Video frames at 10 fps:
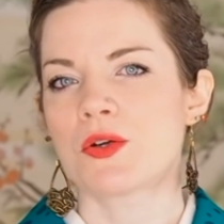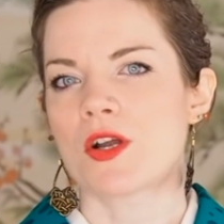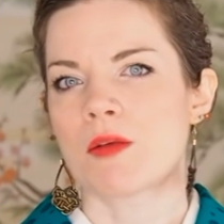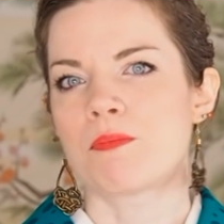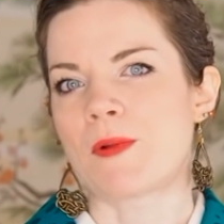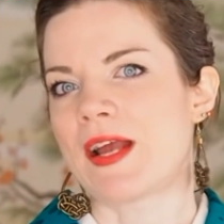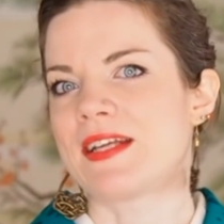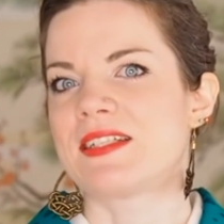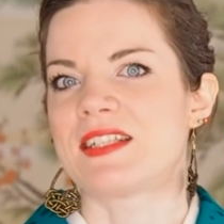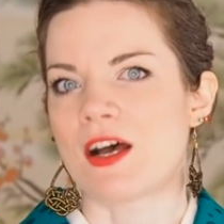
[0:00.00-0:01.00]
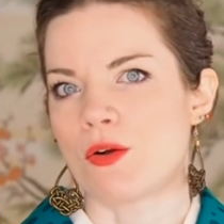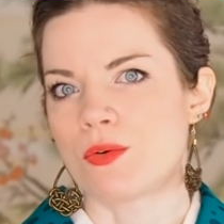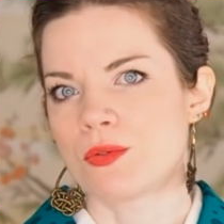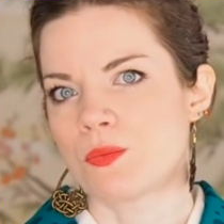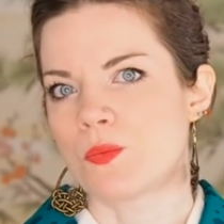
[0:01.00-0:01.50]
gonna break
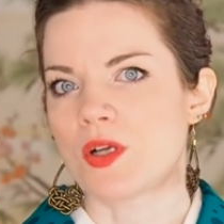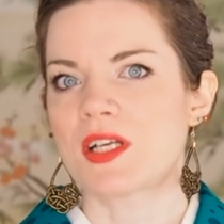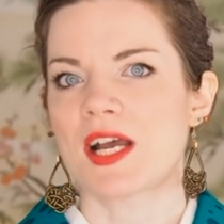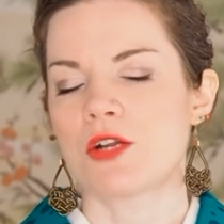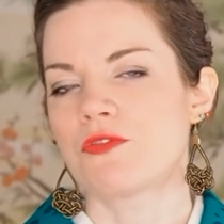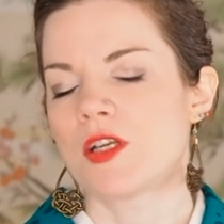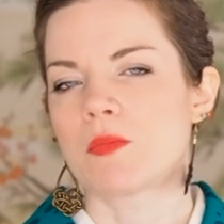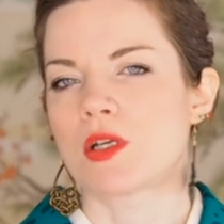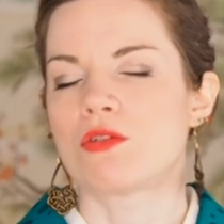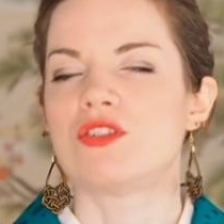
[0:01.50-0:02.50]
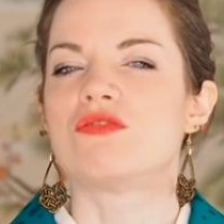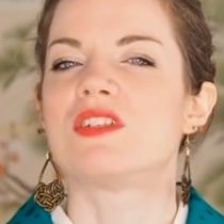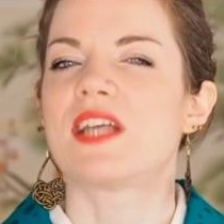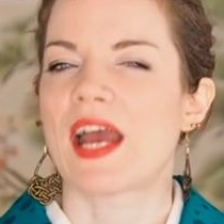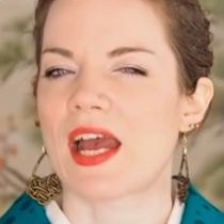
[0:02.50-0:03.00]
down what kind of kimono you
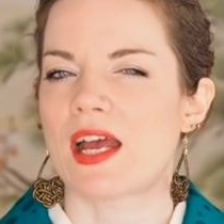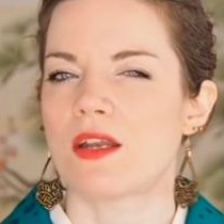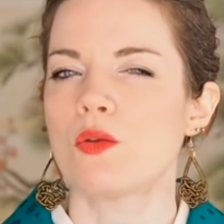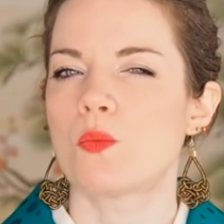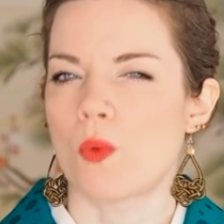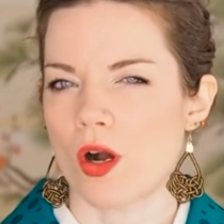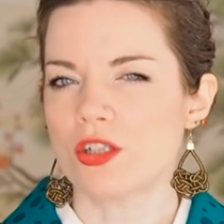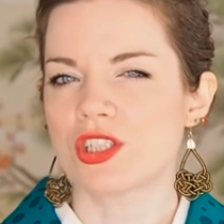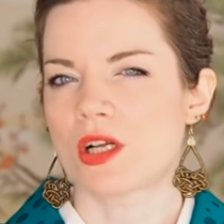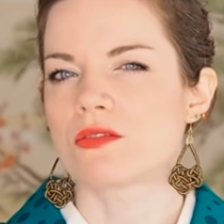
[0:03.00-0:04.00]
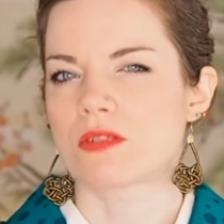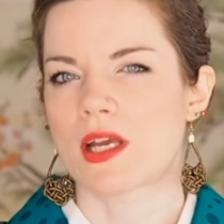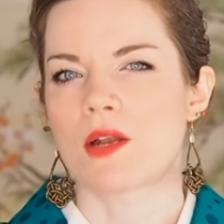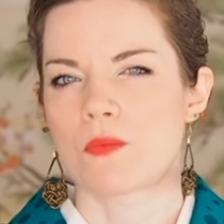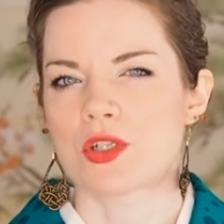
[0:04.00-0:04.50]
can wash and also
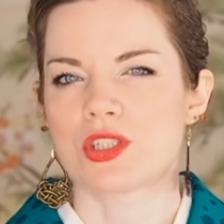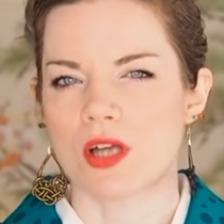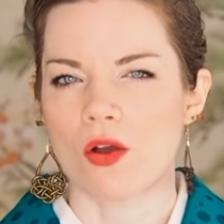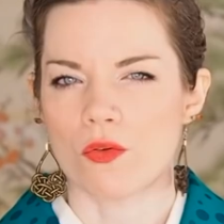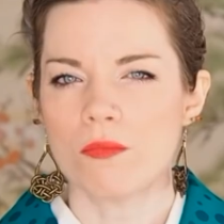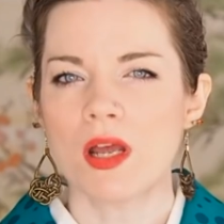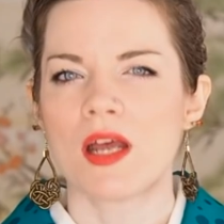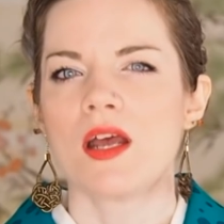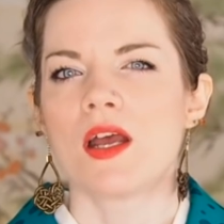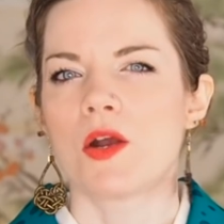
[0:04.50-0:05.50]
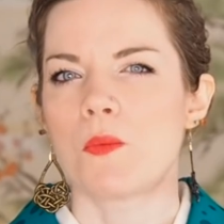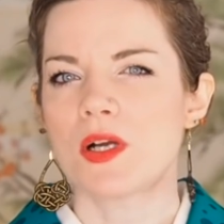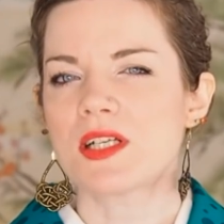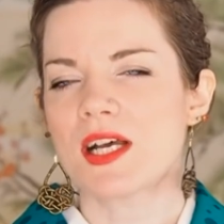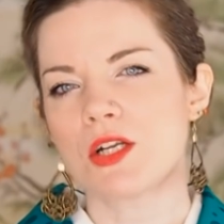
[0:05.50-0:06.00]
can wash at home, and
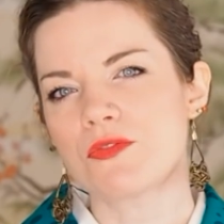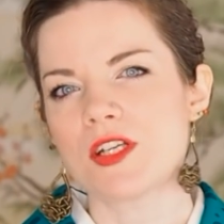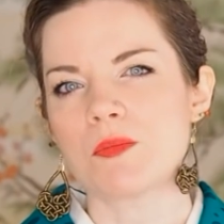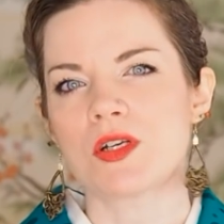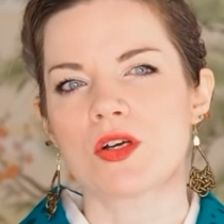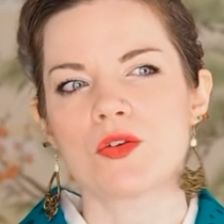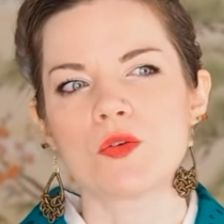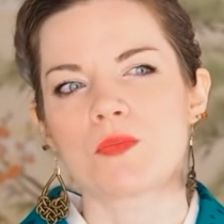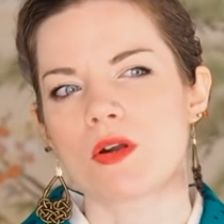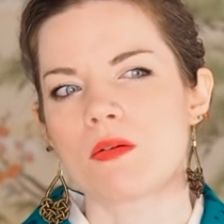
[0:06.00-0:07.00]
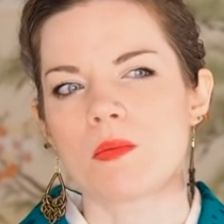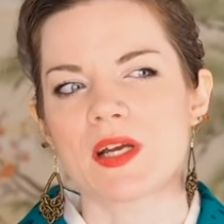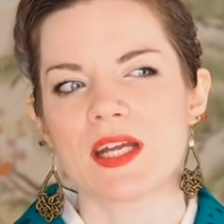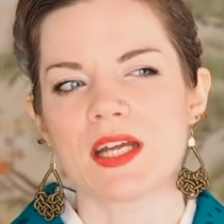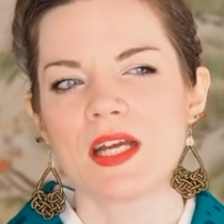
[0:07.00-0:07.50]
what kind of kimono you probably